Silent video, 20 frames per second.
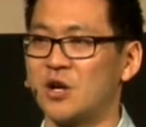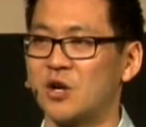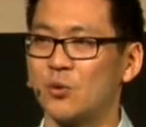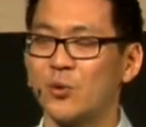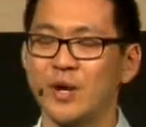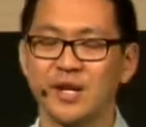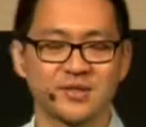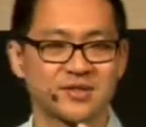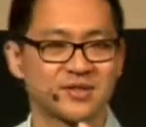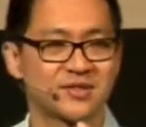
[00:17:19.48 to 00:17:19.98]

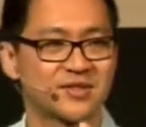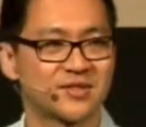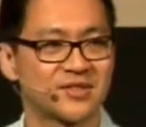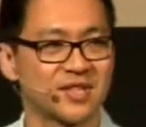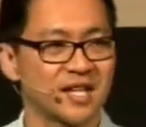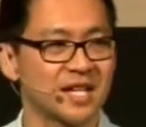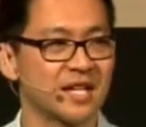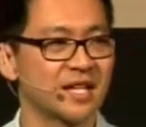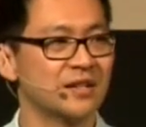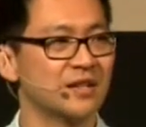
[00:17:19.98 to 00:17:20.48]
where
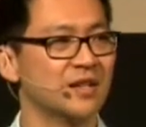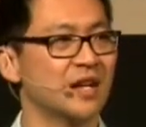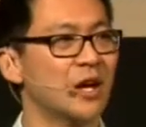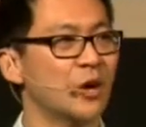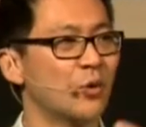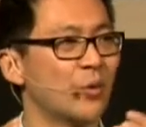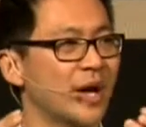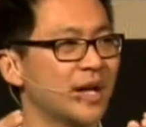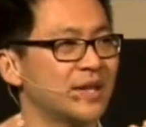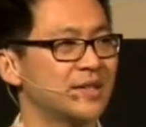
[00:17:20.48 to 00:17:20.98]
sin,
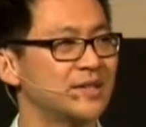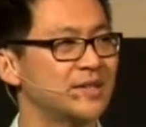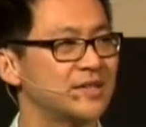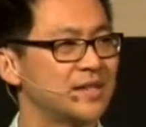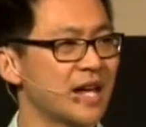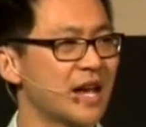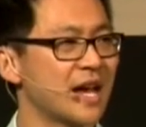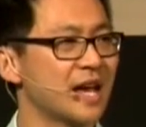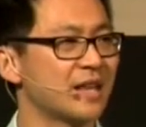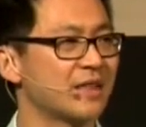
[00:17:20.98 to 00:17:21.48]
where
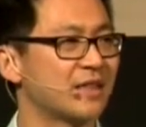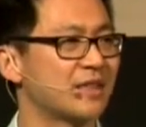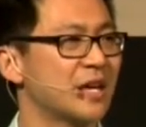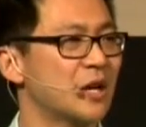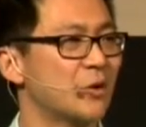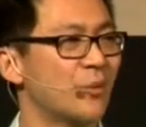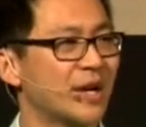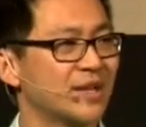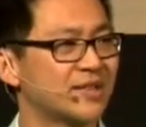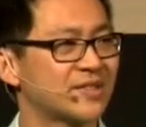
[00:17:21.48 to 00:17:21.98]
death,
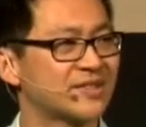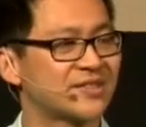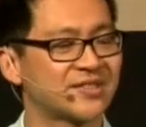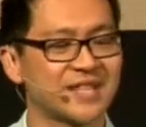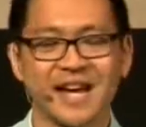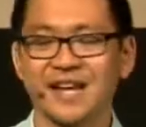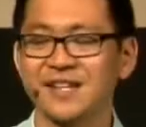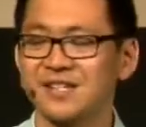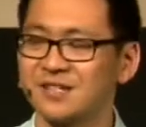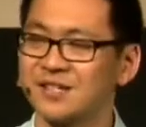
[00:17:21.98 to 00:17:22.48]
where
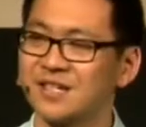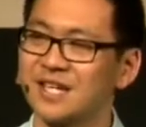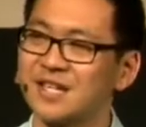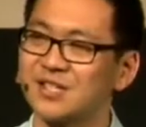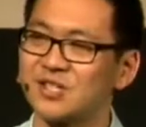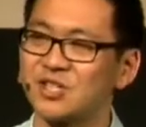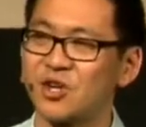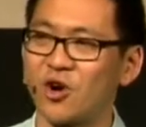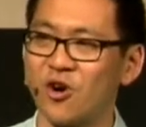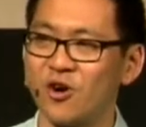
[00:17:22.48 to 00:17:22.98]
Satan
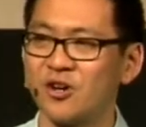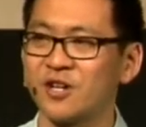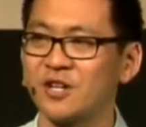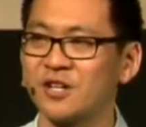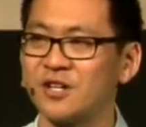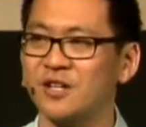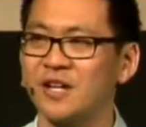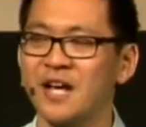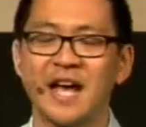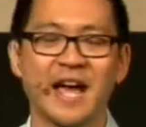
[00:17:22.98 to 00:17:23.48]
is
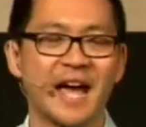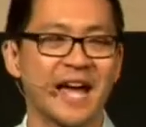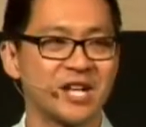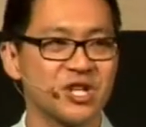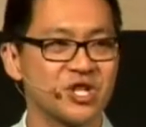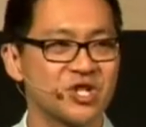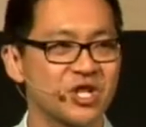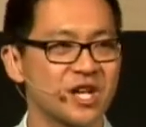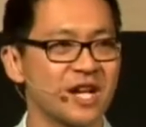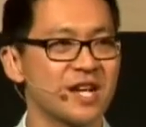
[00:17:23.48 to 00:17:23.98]
conquered
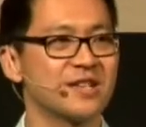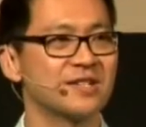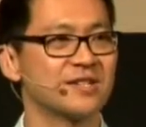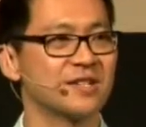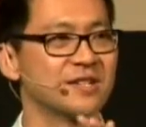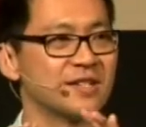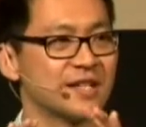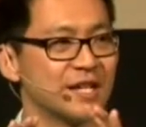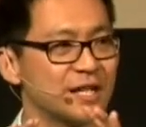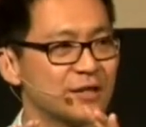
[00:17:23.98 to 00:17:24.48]
and
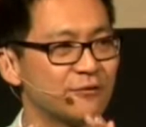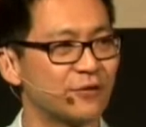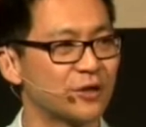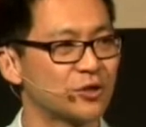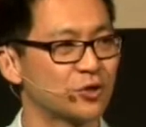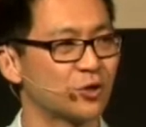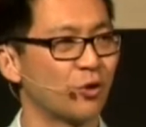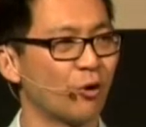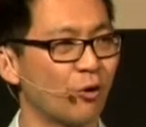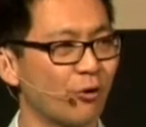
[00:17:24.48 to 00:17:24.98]
Jesus is
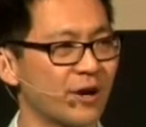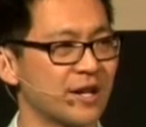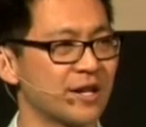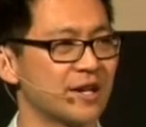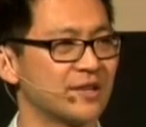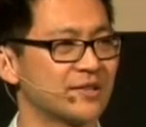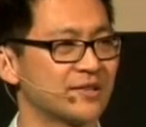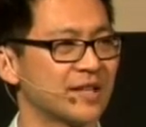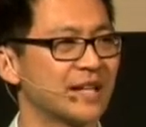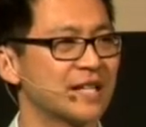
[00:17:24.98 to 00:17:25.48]

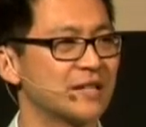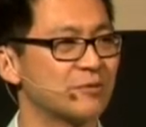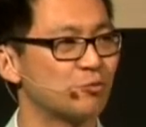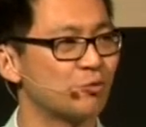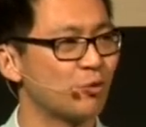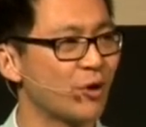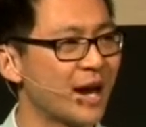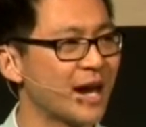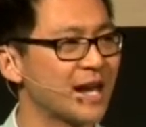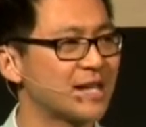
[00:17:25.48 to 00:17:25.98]
victorious and is
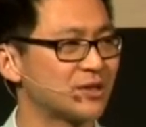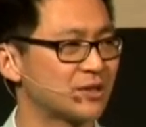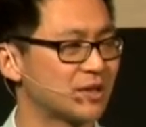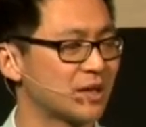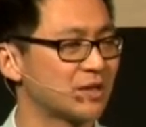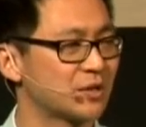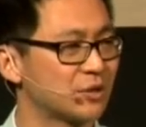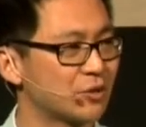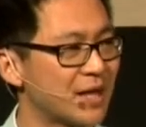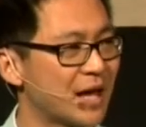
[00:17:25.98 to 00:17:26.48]
raised
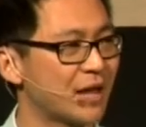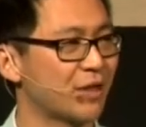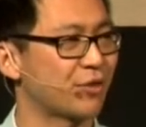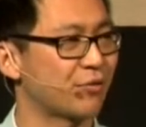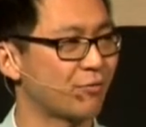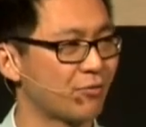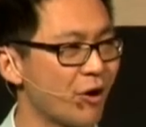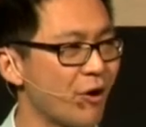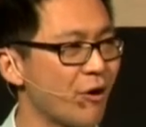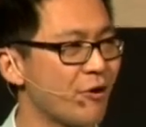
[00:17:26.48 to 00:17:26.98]
to that
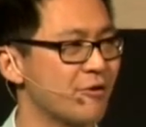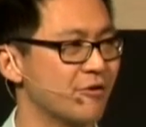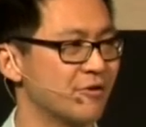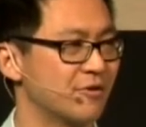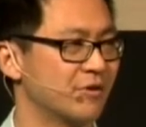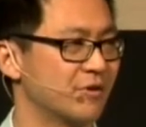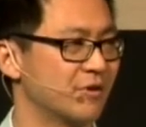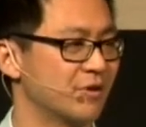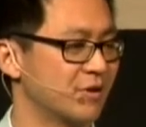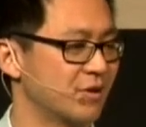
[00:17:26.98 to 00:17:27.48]
throne.